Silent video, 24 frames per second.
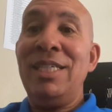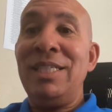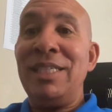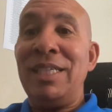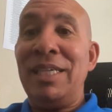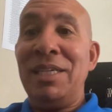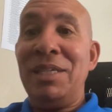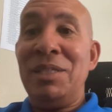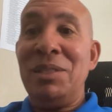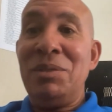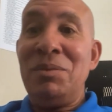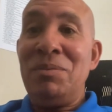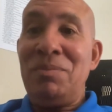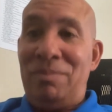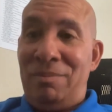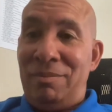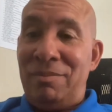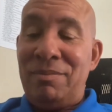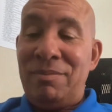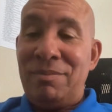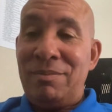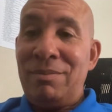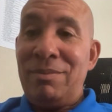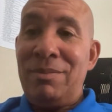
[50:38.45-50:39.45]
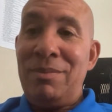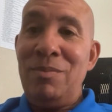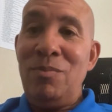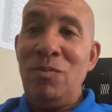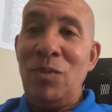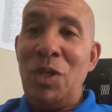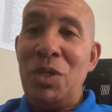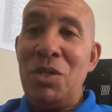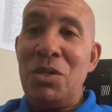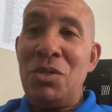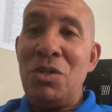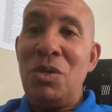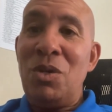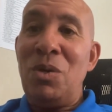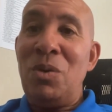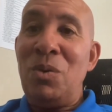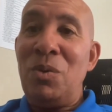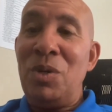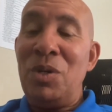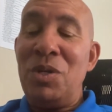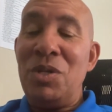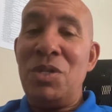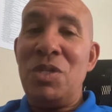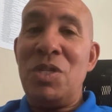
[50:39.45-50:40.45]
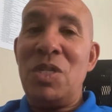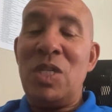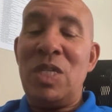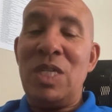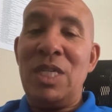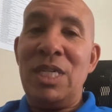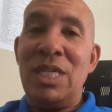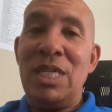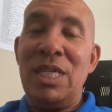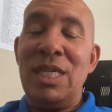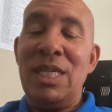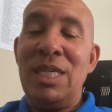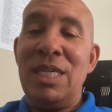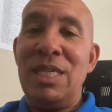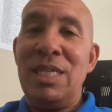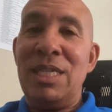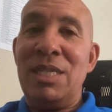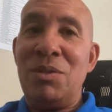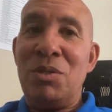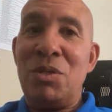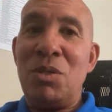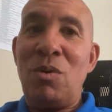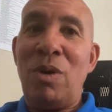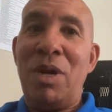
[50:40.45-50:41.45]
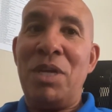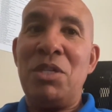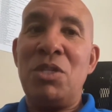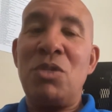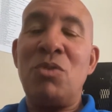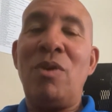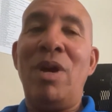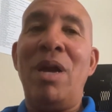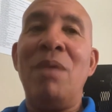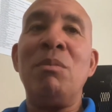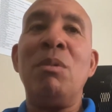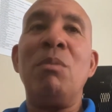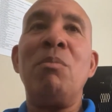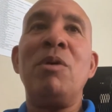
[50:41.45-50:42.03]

and so it was quite the scramble.